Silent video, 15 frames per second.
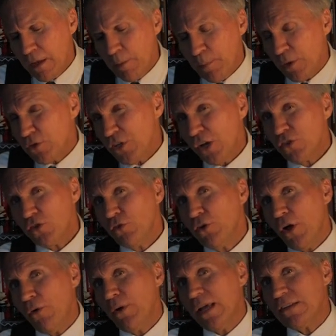but he was also
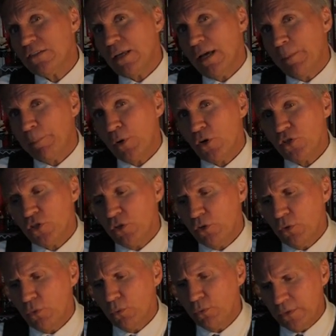known as a person
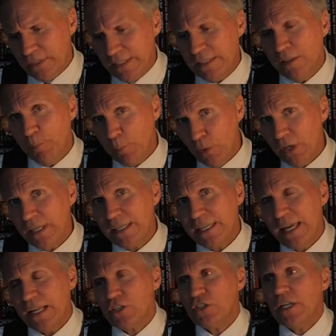who did the bullet
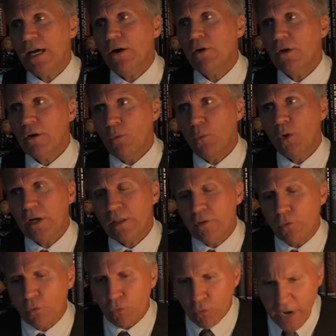catch. Now, one of
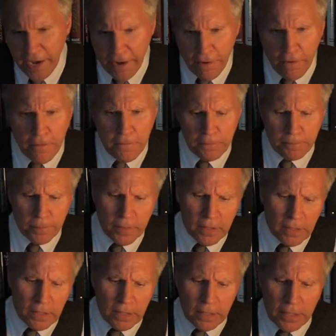the rare
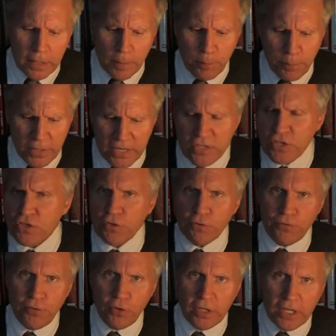pieces
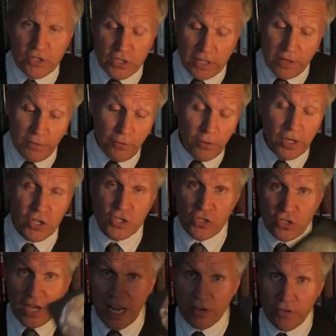of footage, and the footage
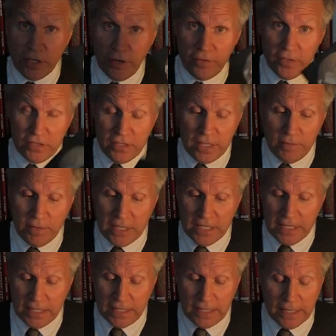is actually on this
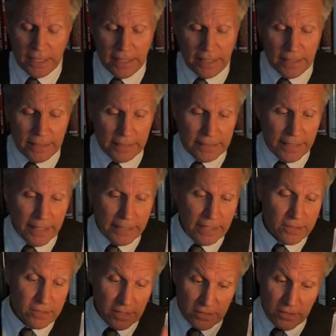DVD, and
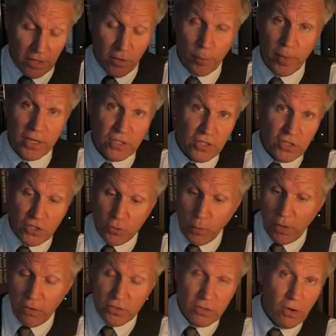it's other places as
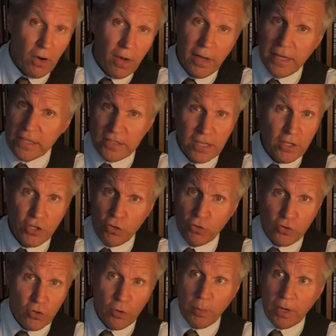well. It's in
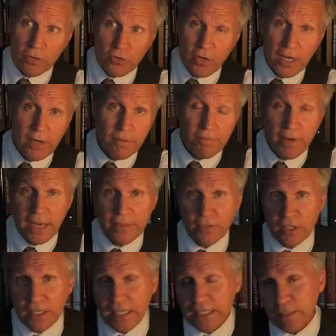YouTube. I'll try to find
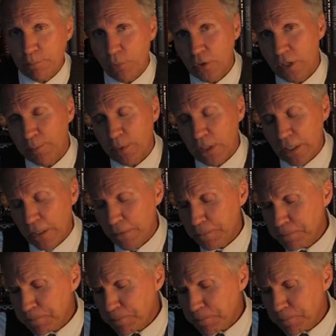the link and put it below.